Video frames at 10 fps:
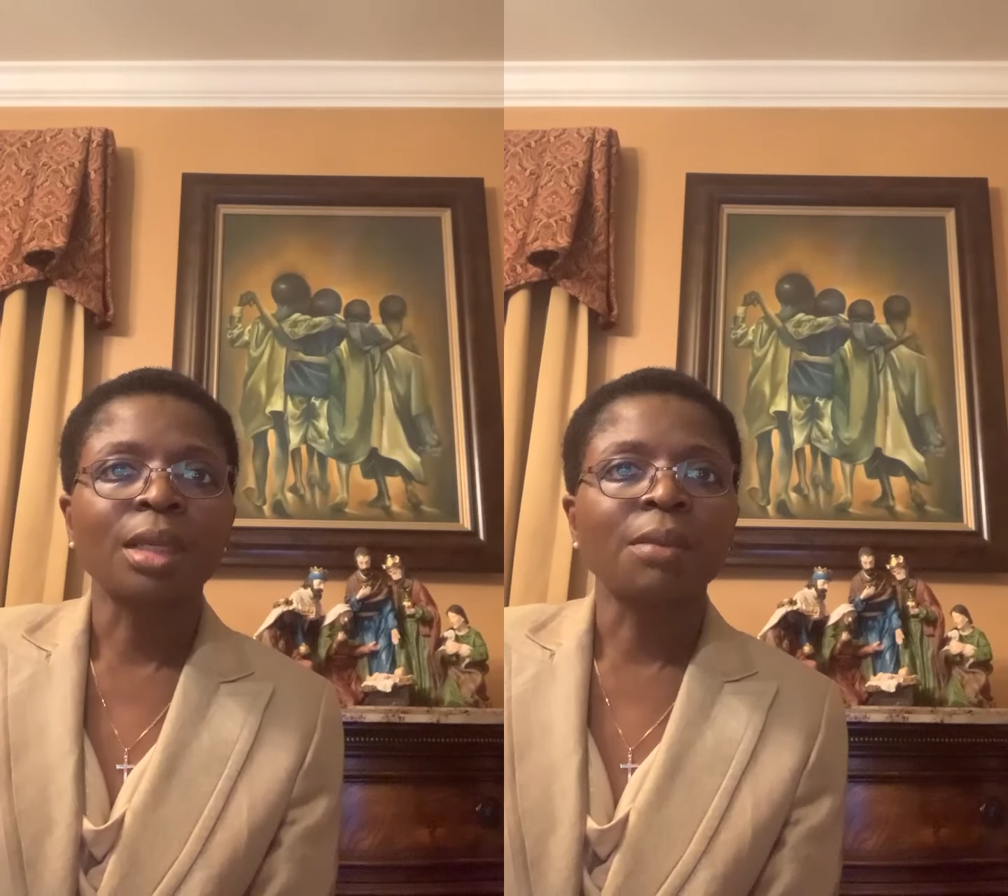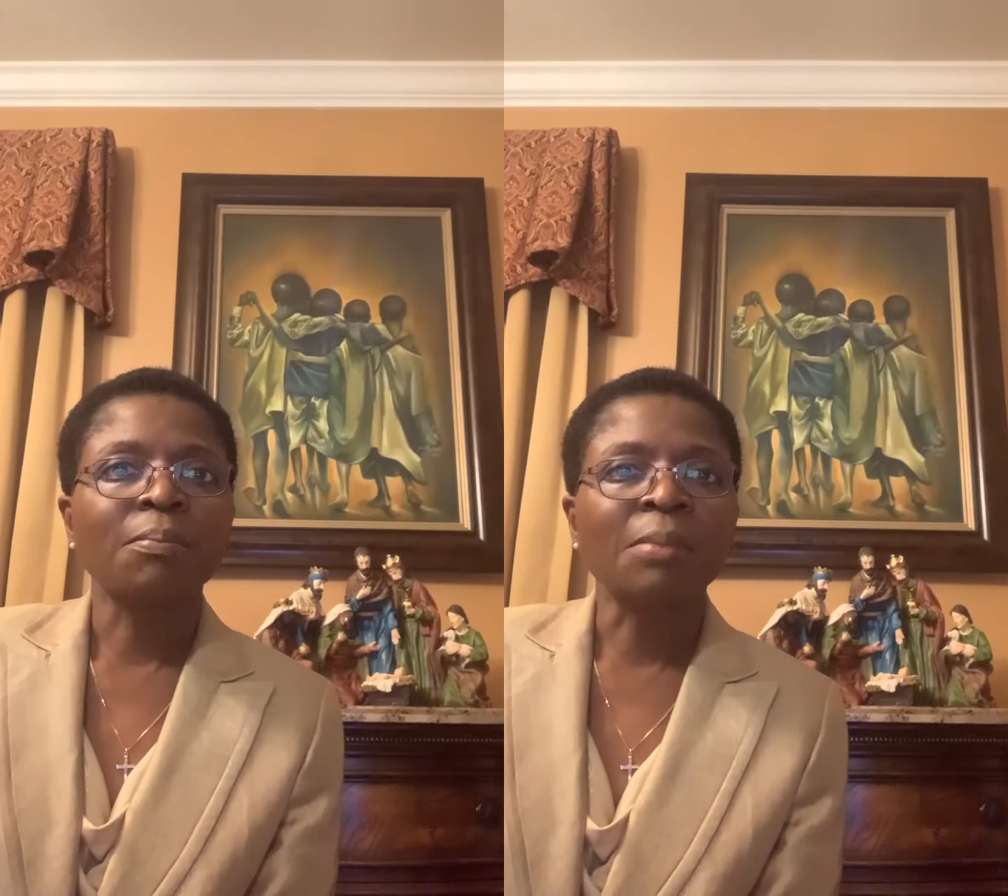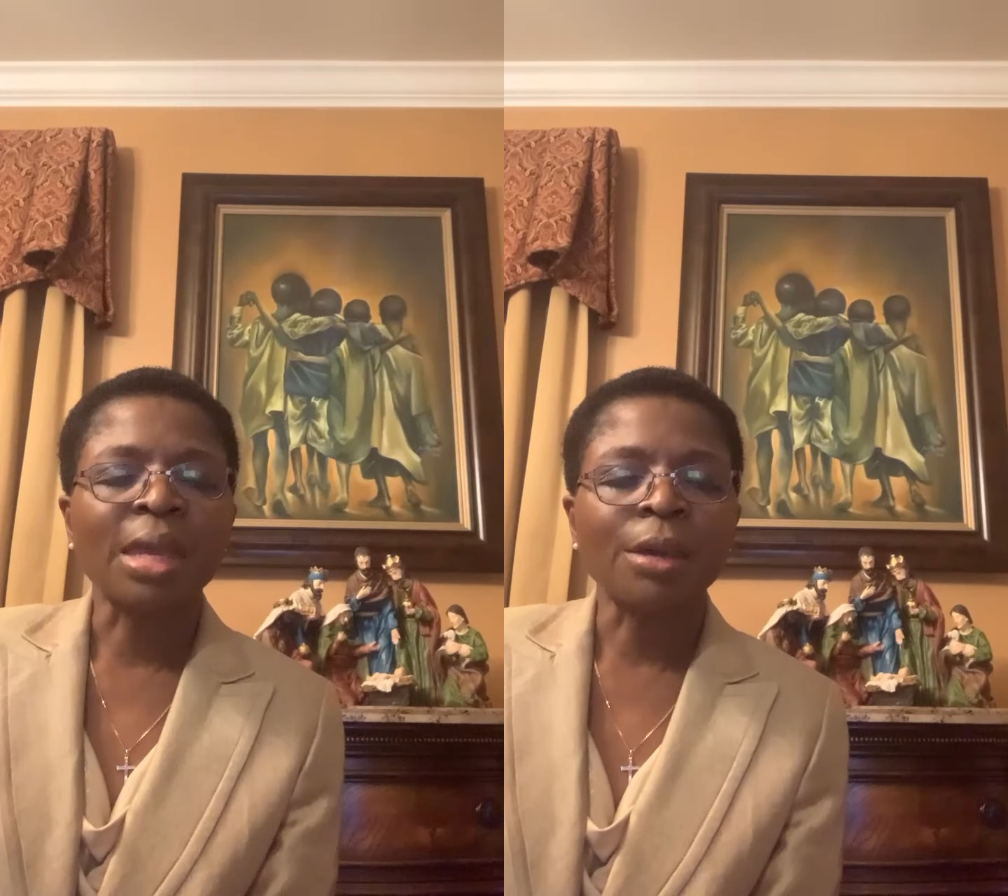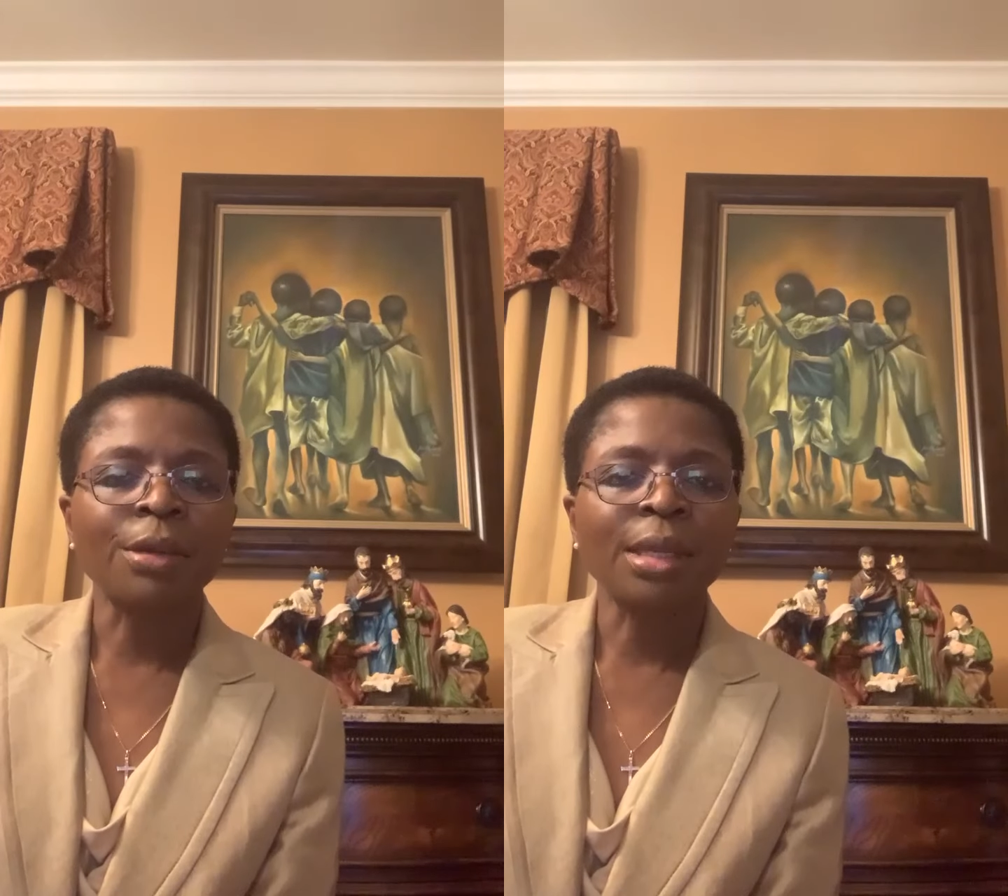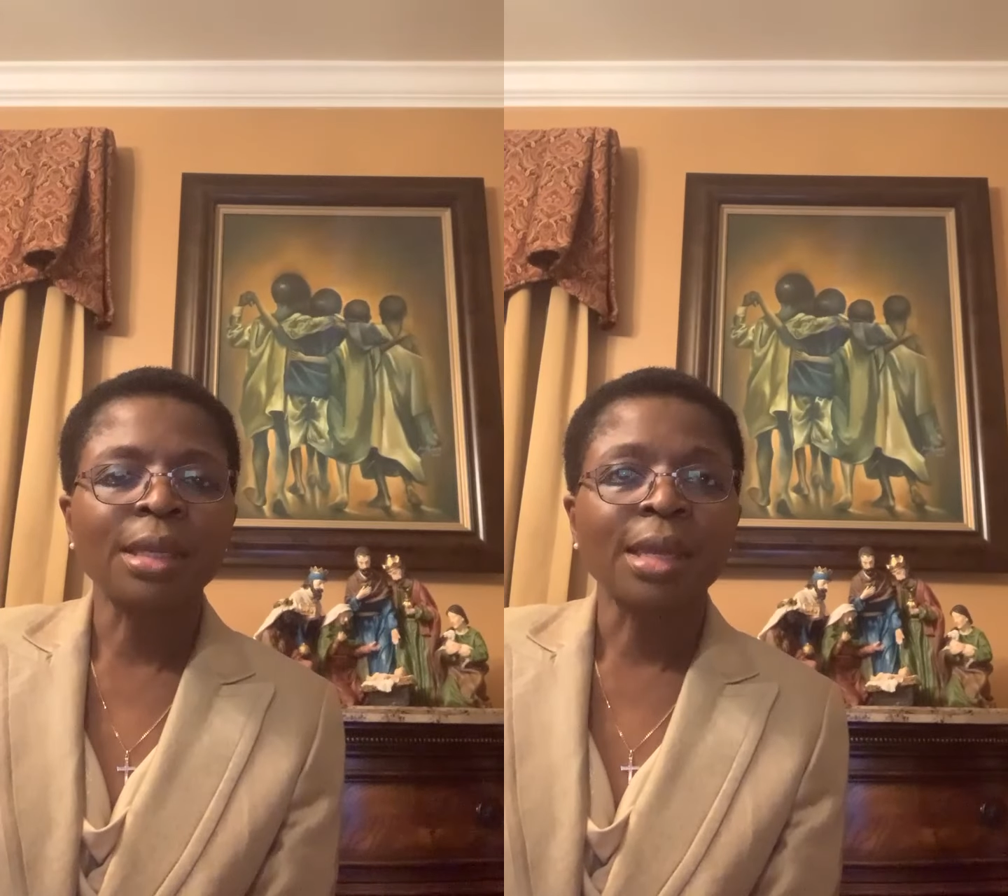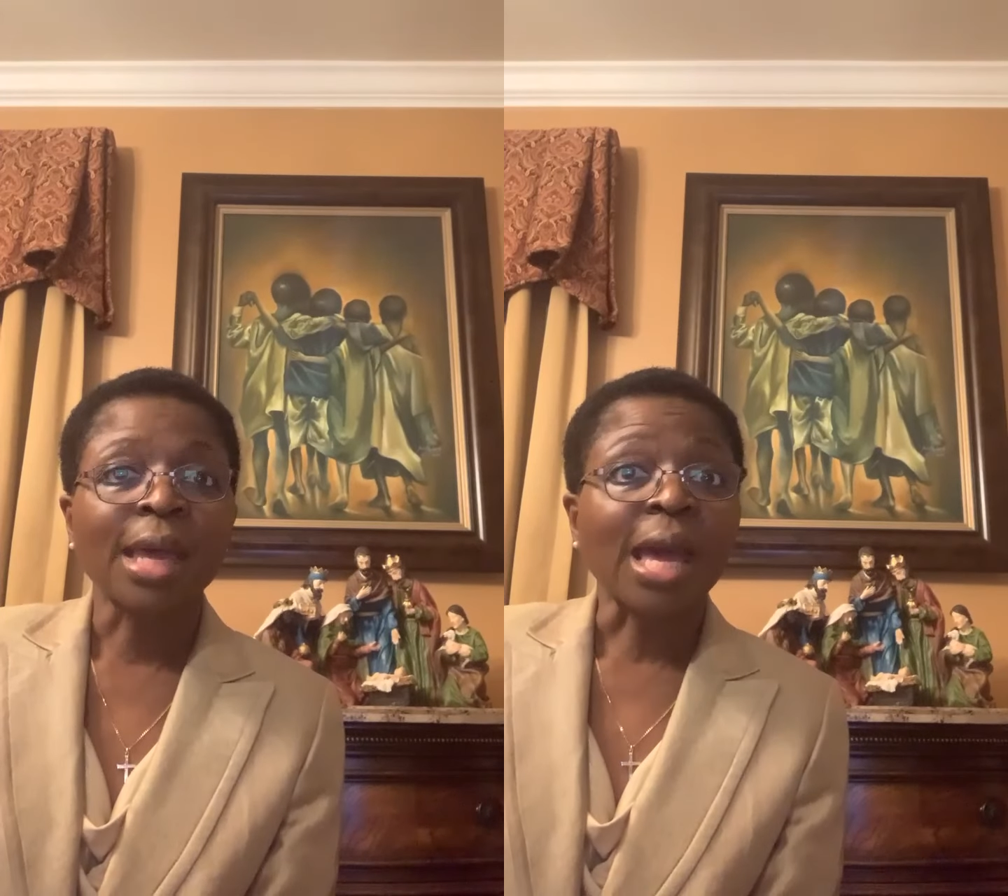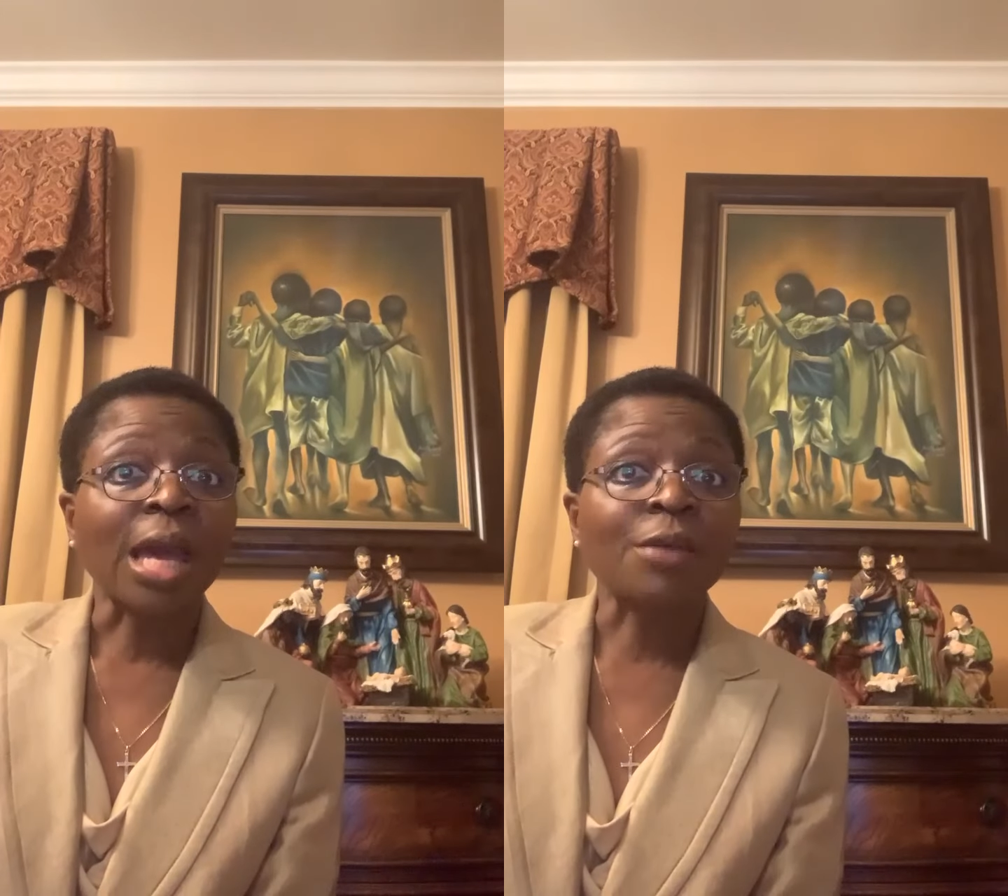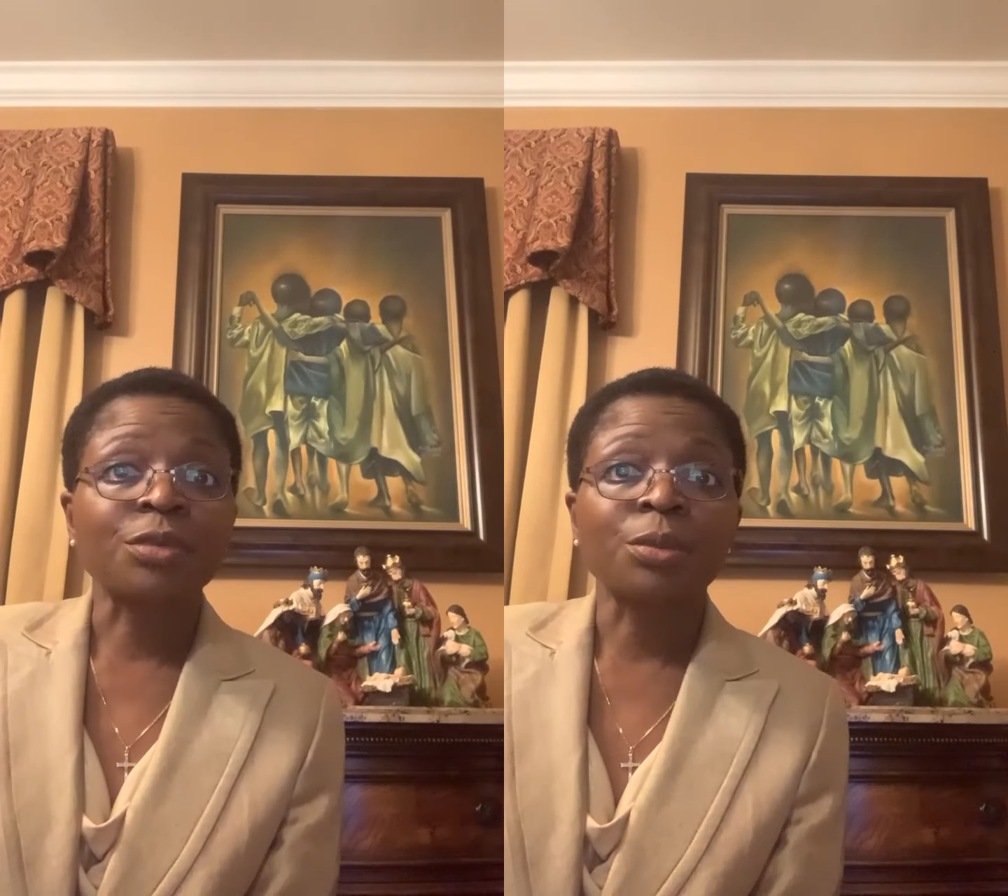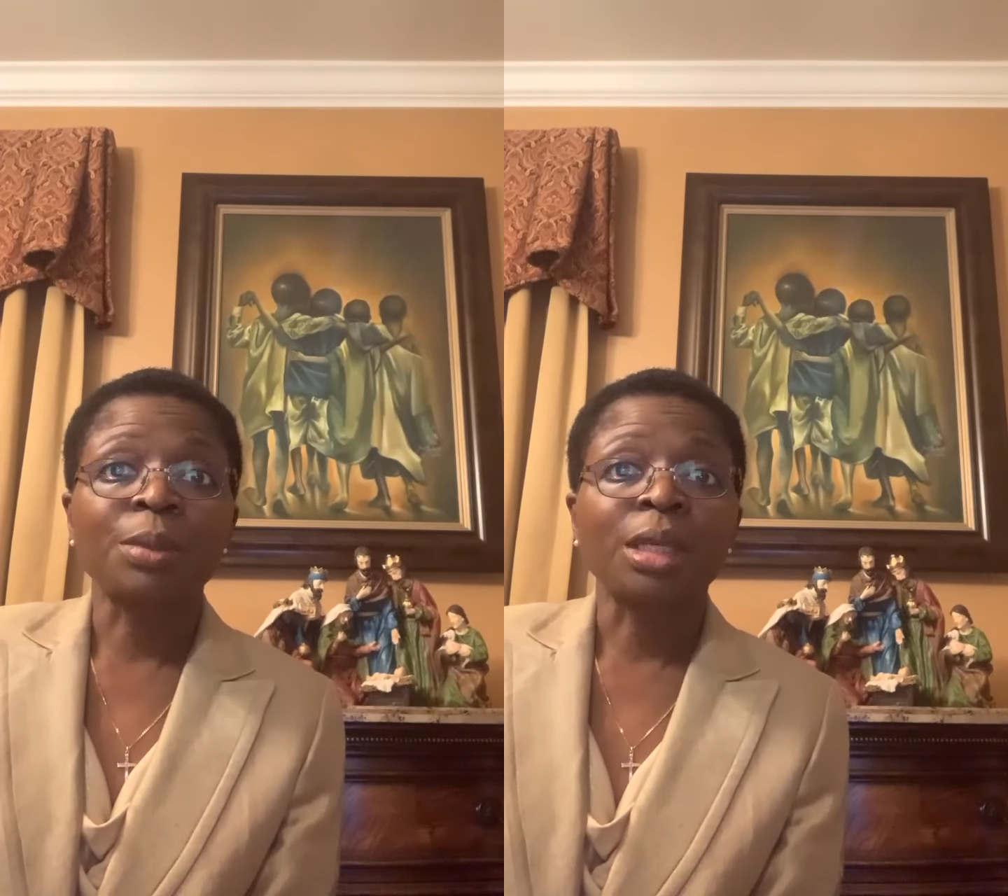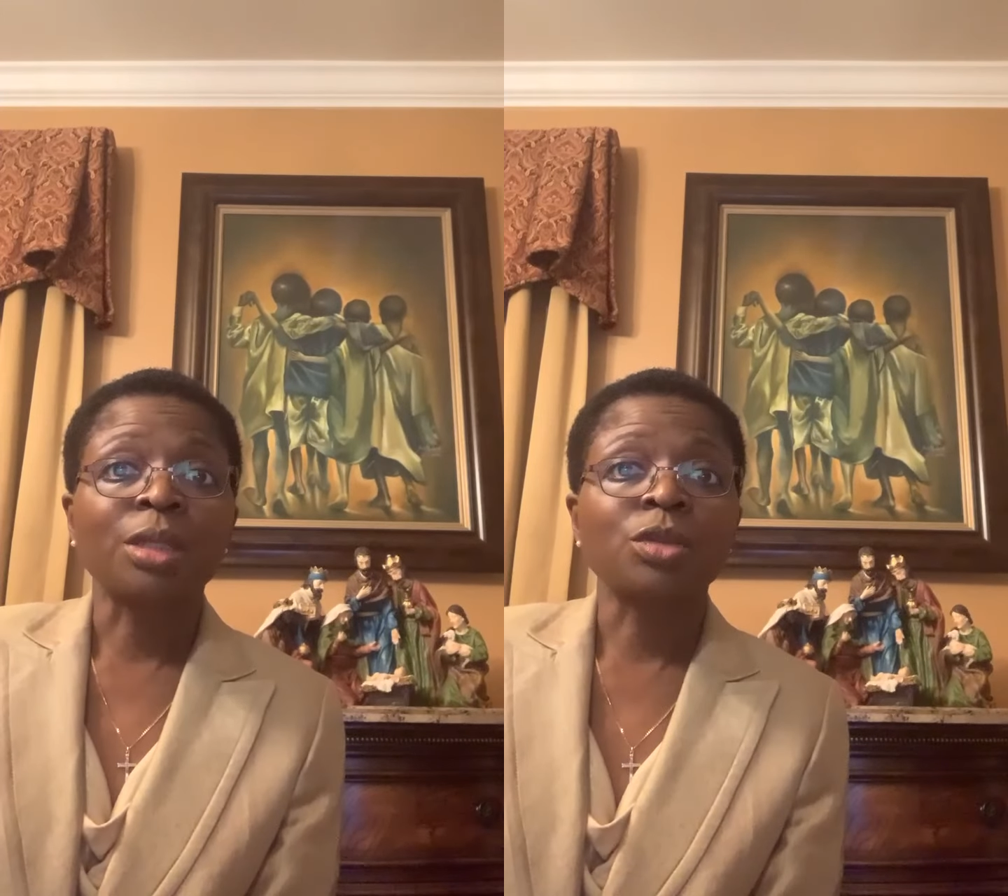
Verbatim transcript: Mary, after being